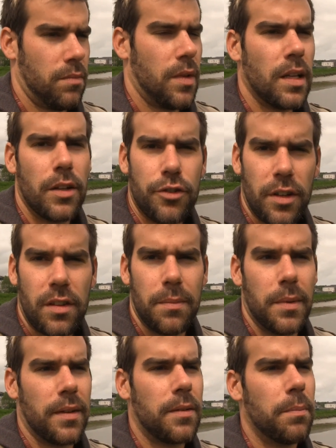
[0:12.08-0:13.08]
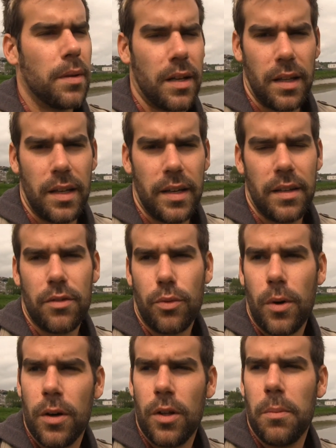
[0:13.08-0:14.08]
illegitimate bloodlined
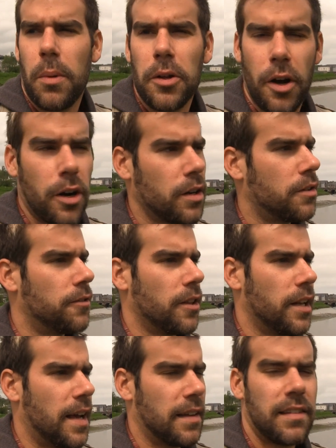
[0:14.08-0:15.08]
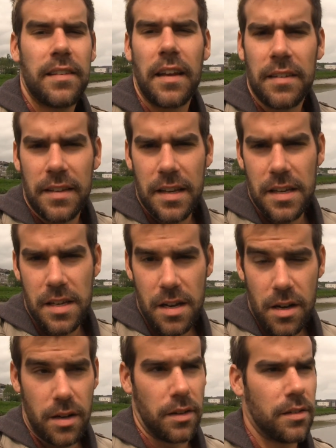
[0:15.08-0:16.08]
royal monarch for the last 60
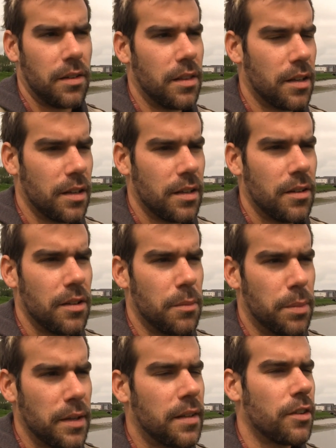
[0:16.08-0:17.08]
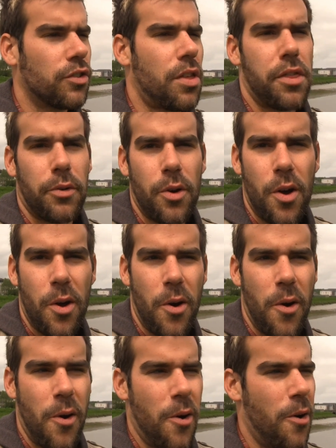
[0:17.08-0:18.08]
years on the British
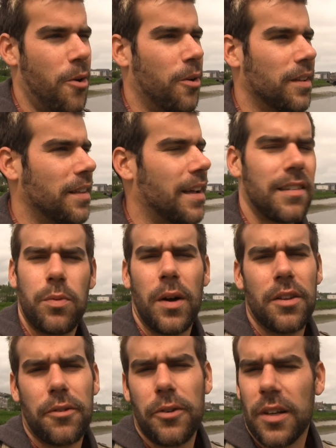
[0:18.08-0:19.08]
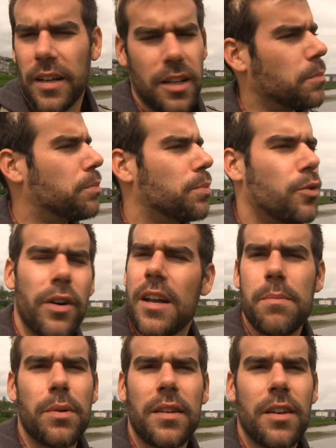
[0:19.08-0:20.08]
throne, and that's wonderful. A
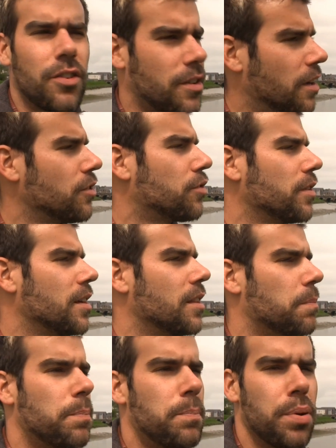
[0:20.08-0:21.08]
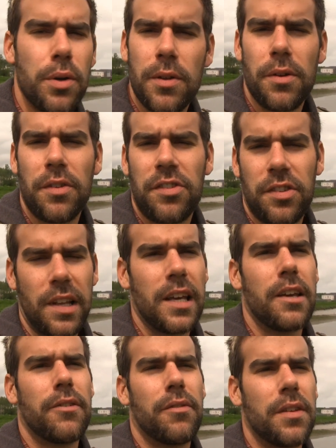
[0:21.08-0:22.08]
great British country, the poodle
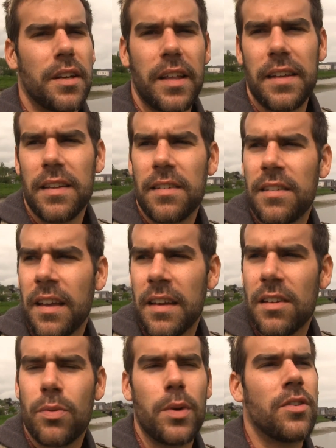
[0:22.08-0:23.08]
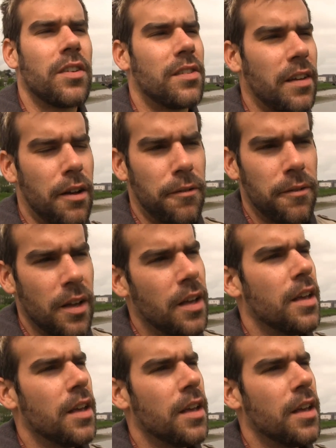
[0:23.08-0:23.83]
slave of the United States, which itself